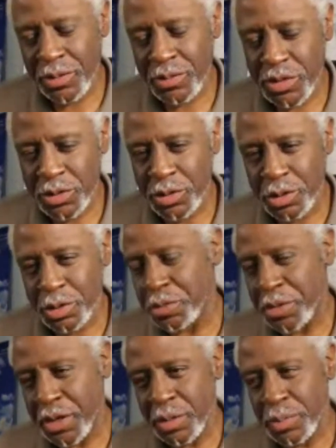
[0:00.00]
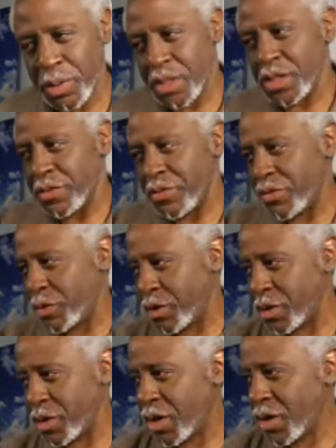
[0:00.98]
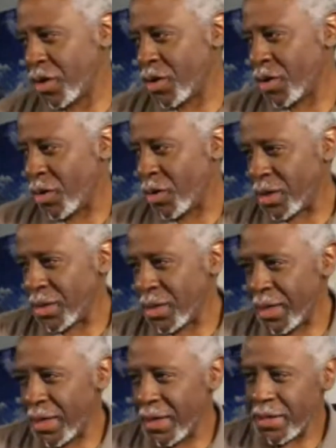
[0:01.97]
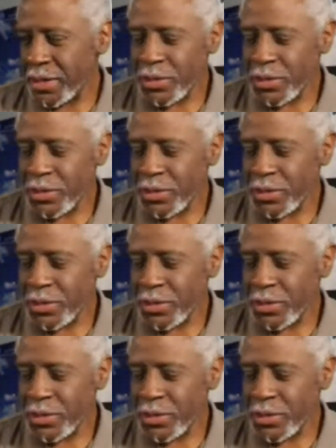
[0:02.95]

to create a budget for online?